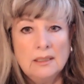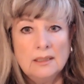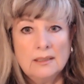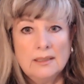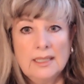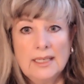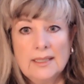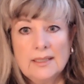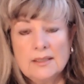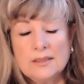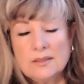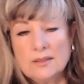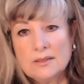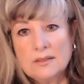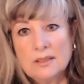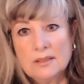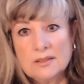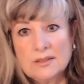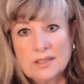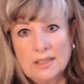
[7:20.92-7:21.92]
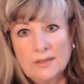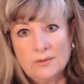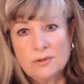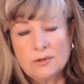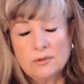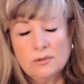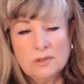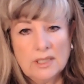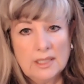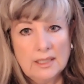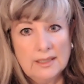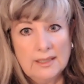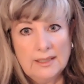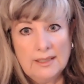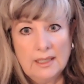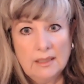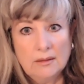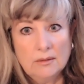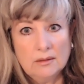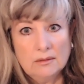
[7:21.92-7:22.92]
That is the central
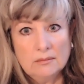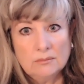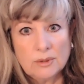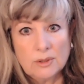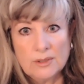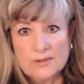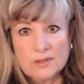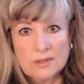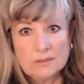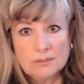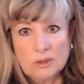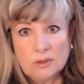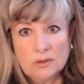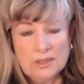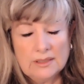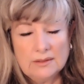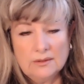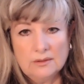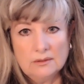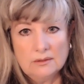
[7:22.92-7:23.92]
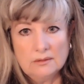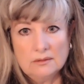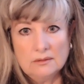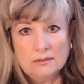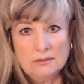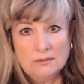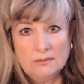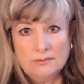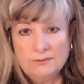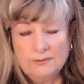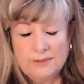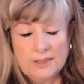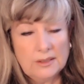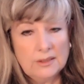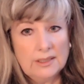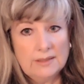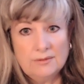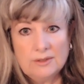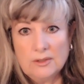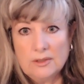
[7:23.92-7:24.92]
guiding principle that
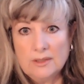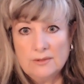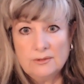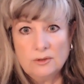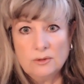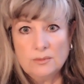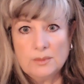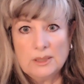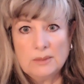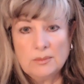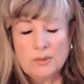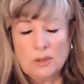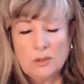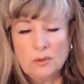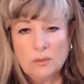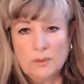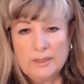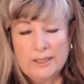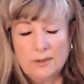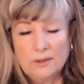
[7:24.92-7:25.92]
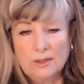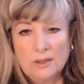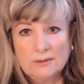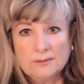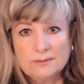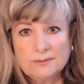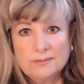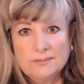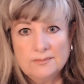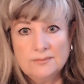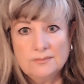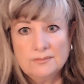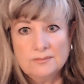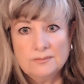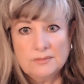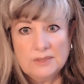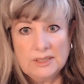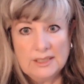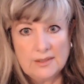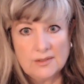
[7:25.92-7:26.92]
very, very few people are aware of
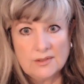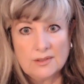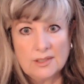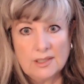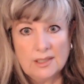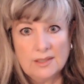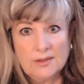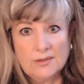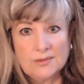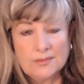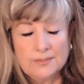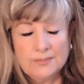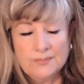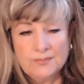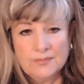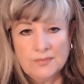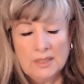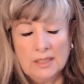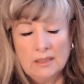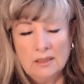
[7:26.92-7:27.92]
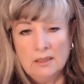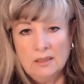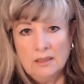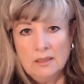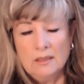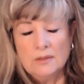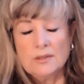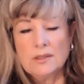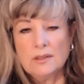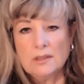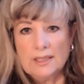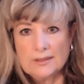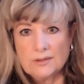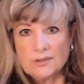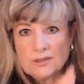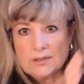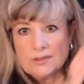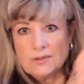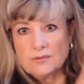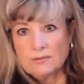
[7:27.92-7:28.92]
these days. So
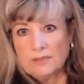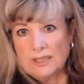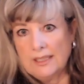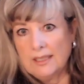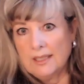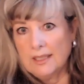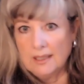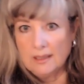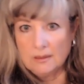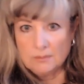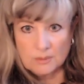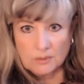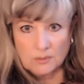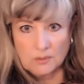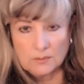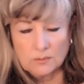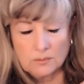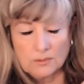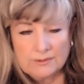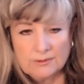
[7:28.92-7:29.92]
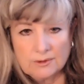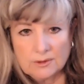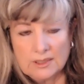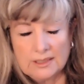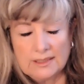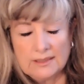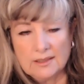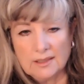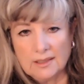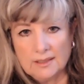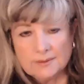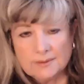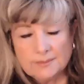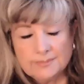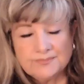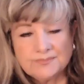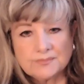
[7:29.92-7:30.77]
let's just recap what we've already done.